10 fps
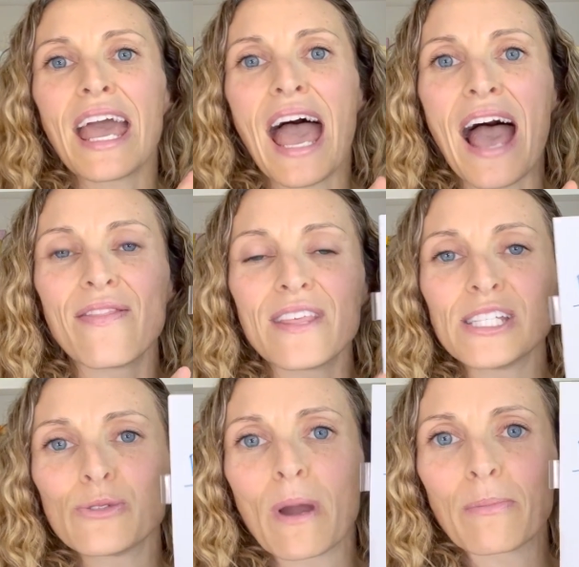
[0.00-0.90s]
And
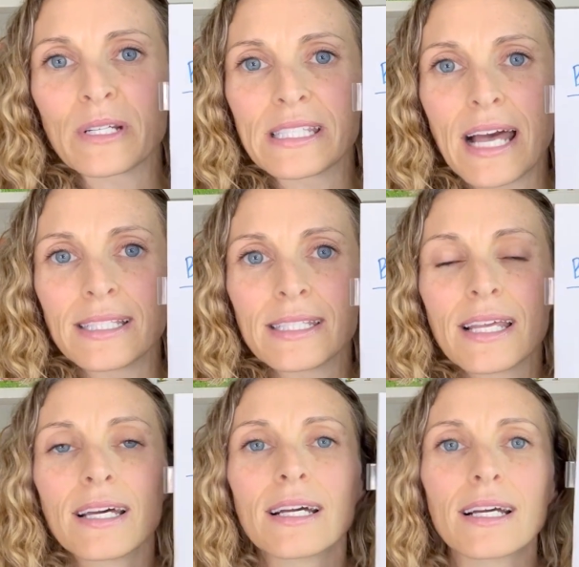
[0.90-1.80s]
this represents
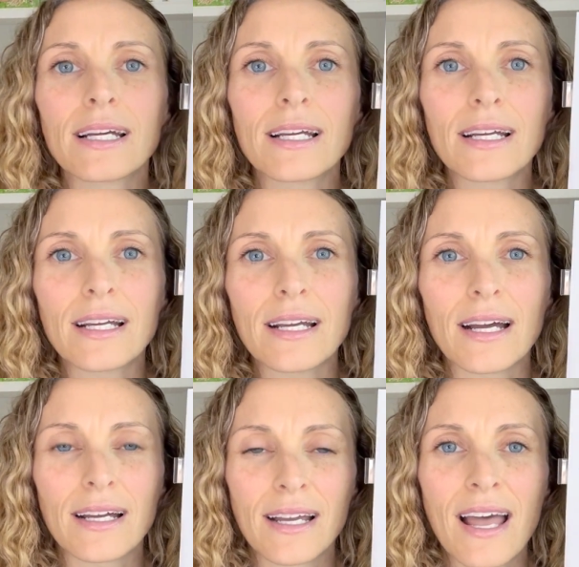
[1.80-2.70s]
ng,
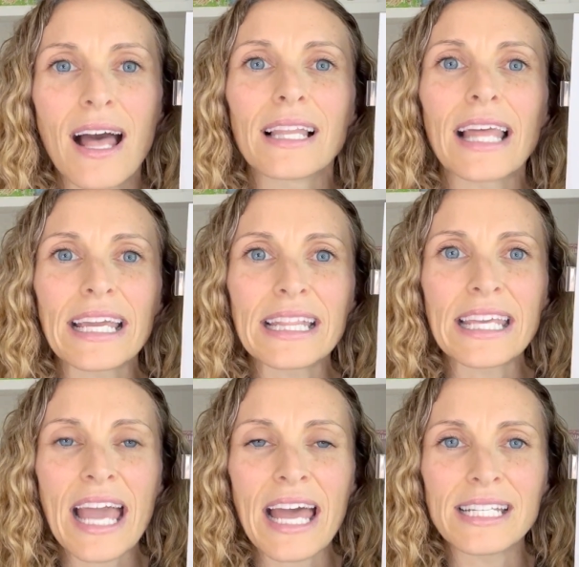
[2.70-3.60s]
like at
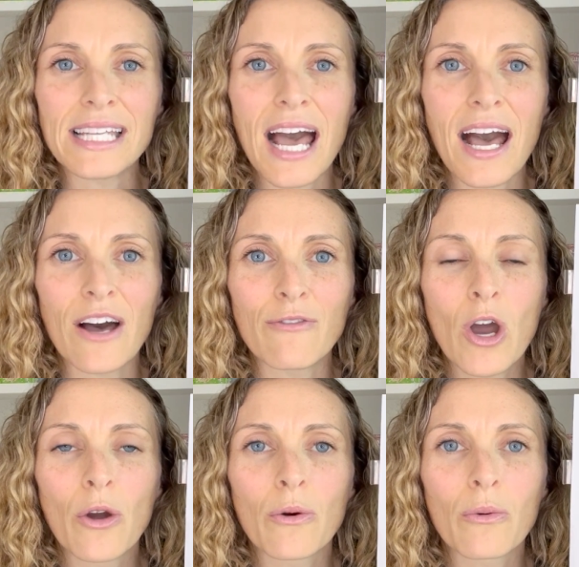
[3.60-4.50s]
the end of
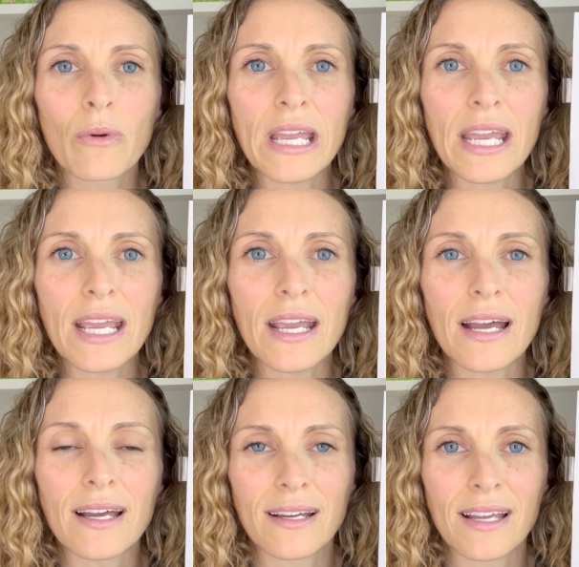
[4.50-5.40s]

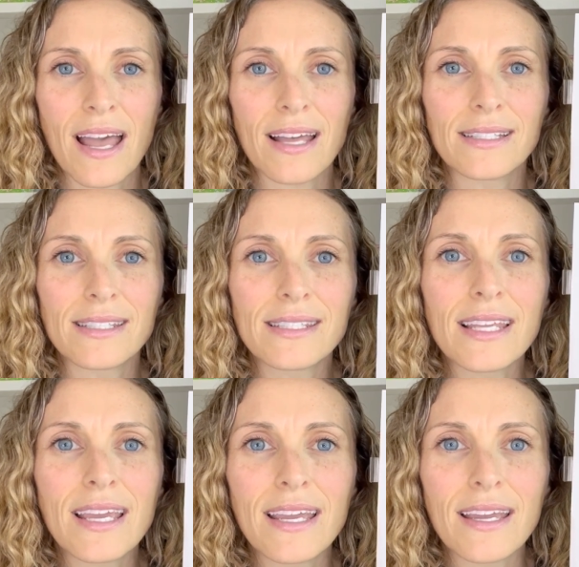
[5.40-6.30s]
ring and
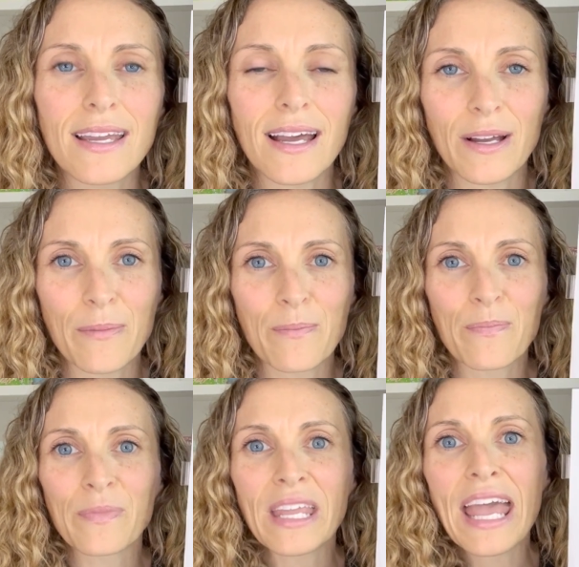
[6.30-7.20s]
sing.
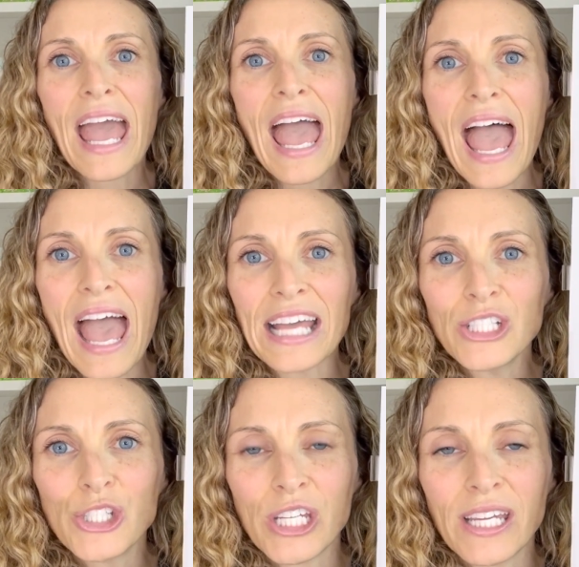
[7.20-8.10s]

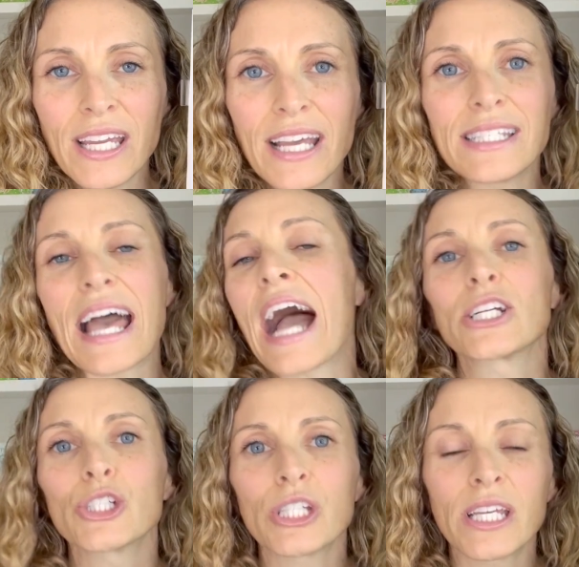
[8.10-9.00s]
NG is
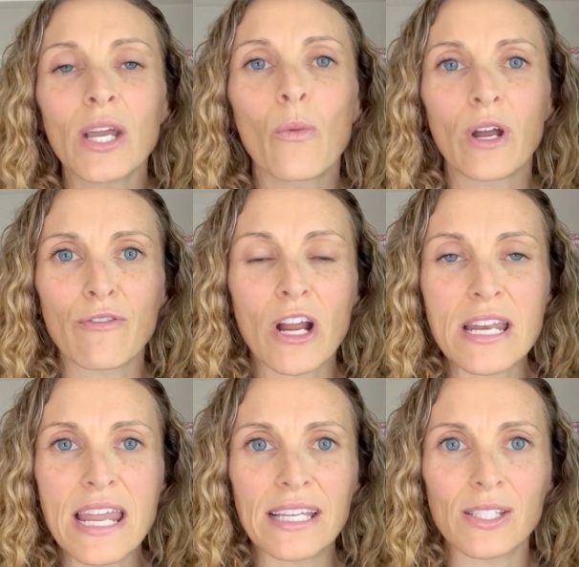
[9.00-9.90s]
actually one of our
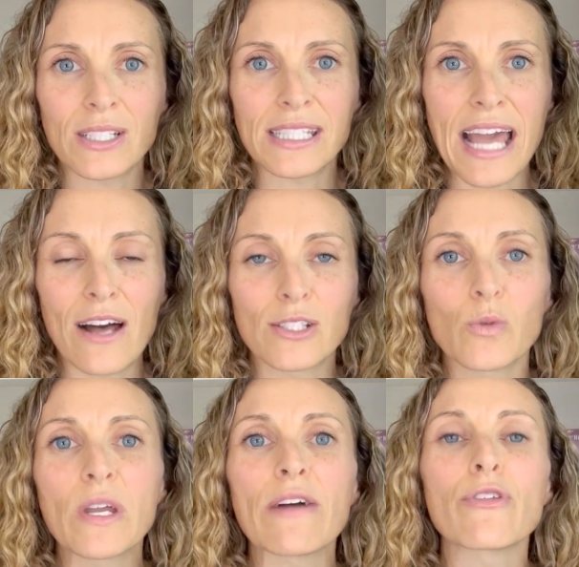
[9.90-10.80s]
nasal sounds.
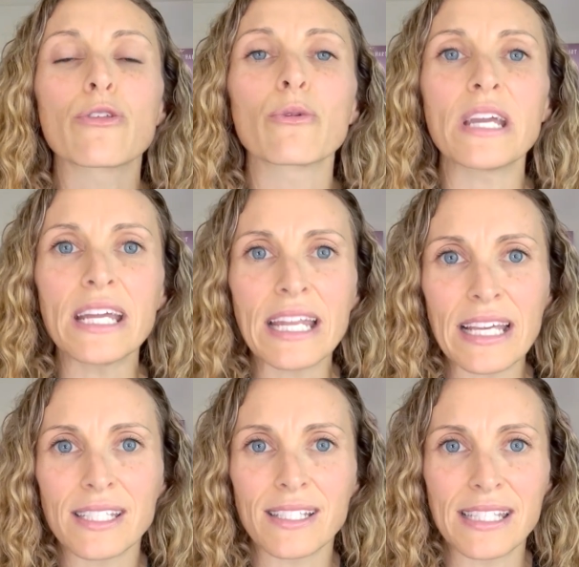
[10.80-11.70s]
We have 3
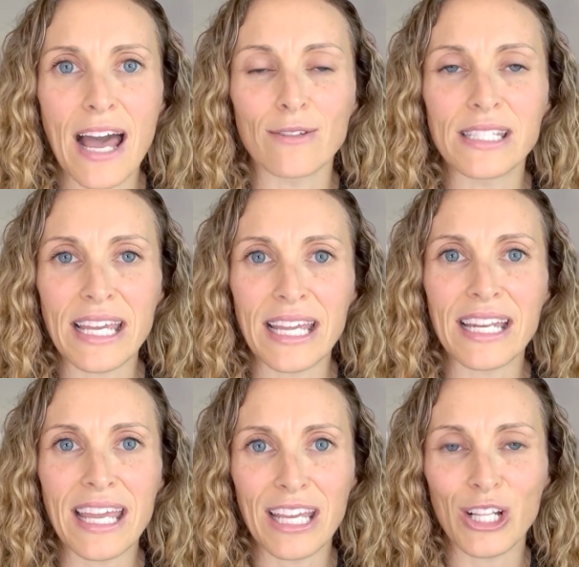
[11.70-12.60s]
nasal sounds in
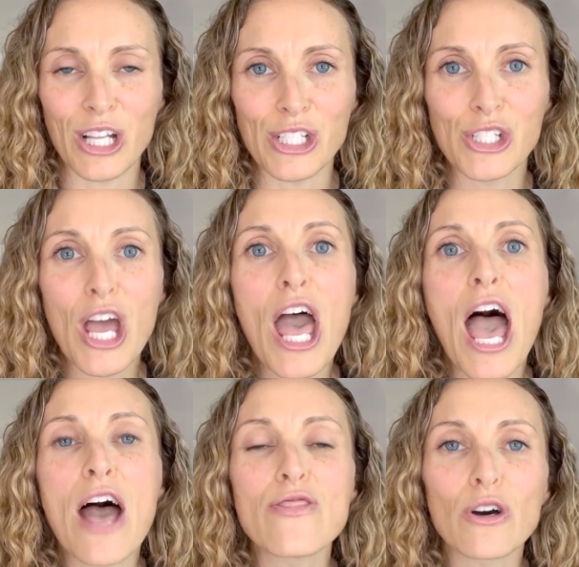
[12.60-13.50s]
English,
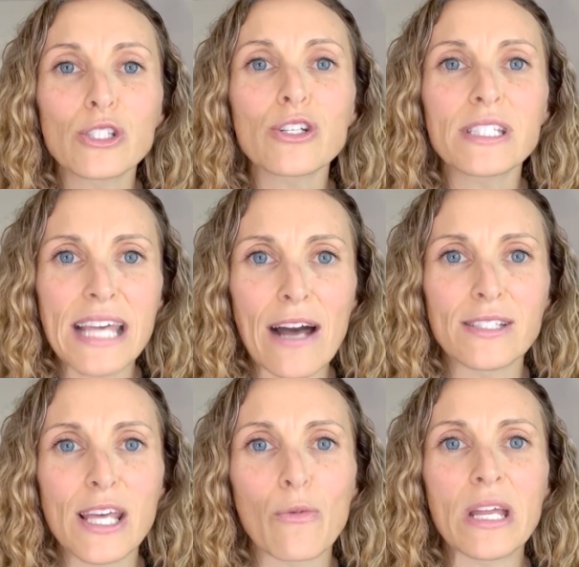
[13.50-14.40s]
and those are
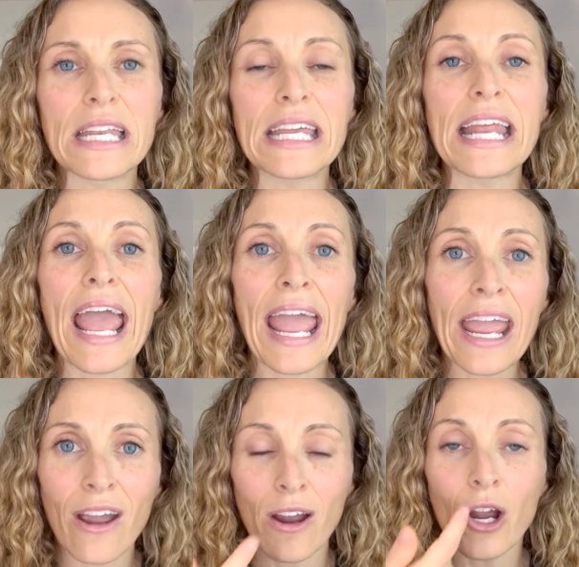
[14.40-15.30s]
sounds that we need
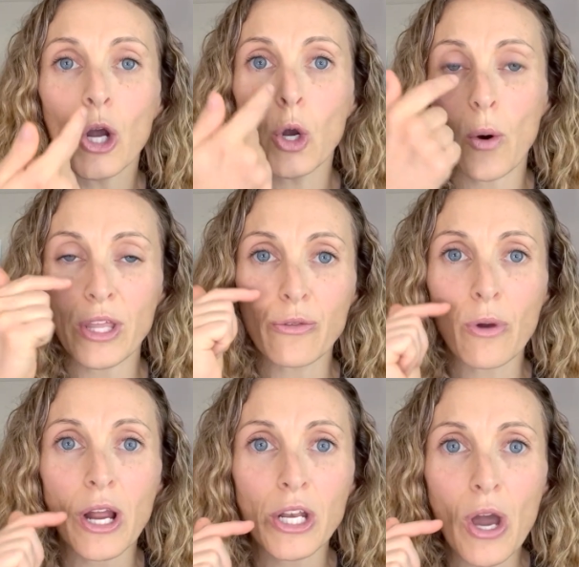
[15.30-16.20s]
air going through
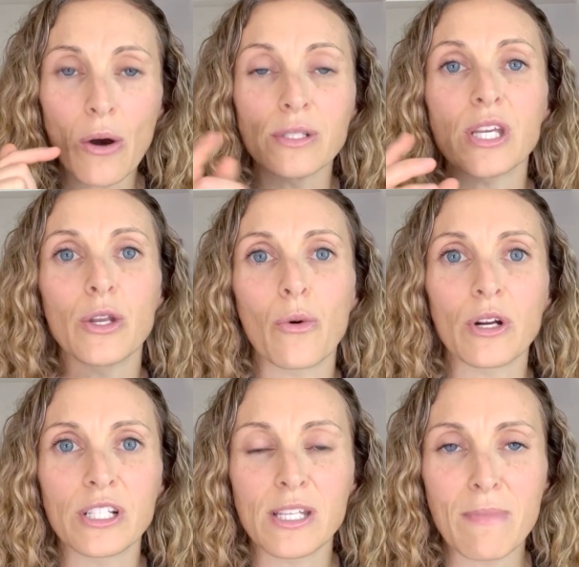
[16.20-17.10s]
our nose in
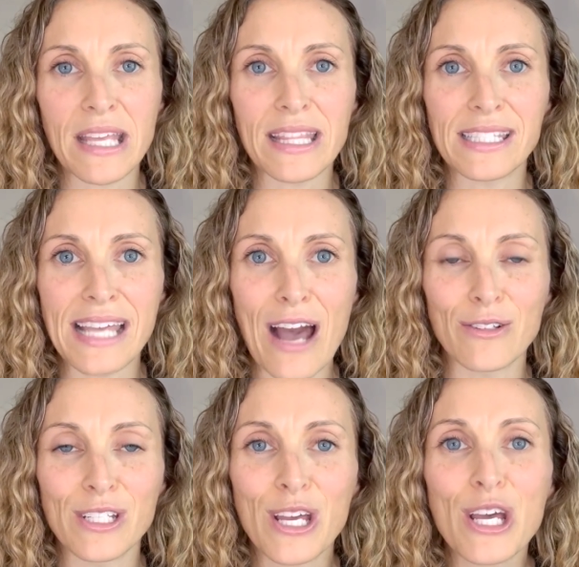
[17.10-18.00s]
order to make the
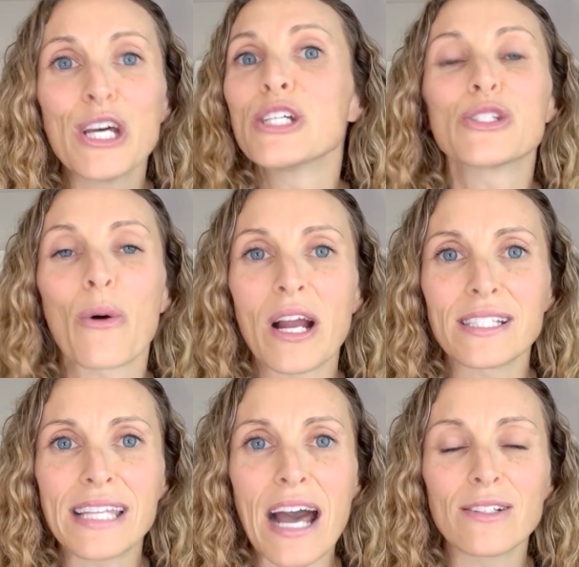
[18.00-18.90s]
sound. So our
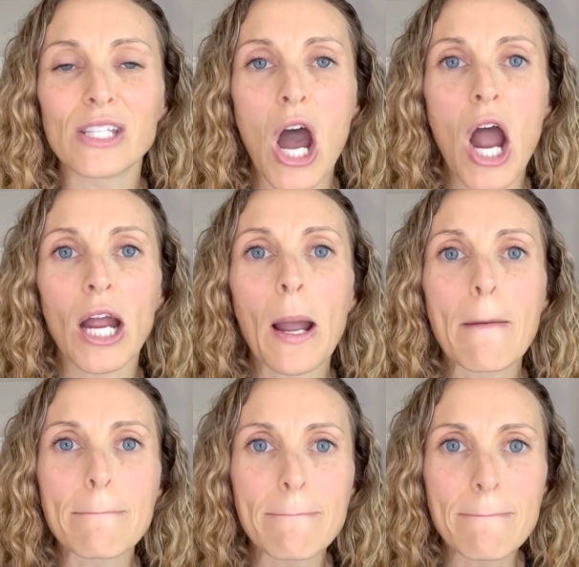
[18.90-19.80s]
sounds are
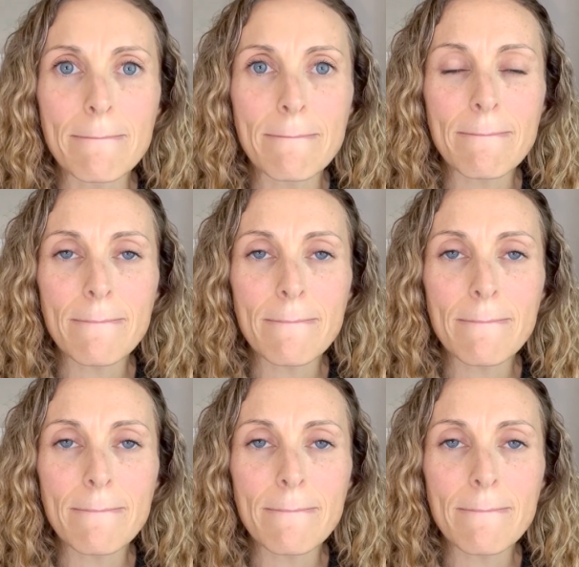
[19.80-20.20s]
n,